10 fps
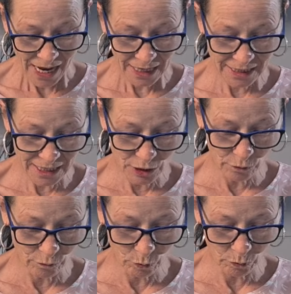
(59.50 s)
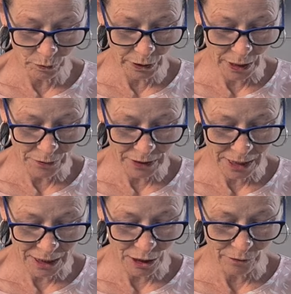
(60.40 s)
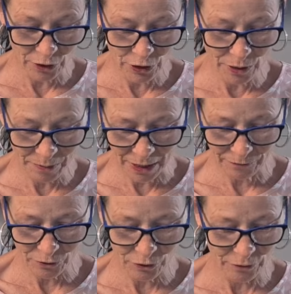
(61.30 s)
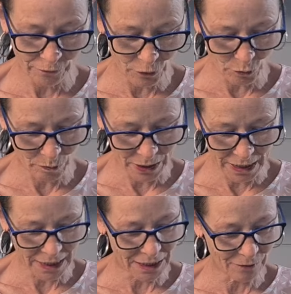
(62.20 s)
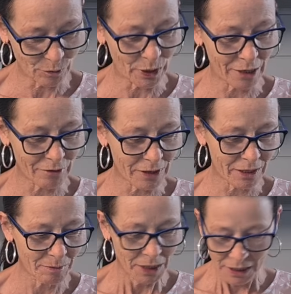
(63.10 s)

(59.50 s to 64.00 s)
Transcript: I tend to have, they tend to have hurt me after a few minutes of wearing them.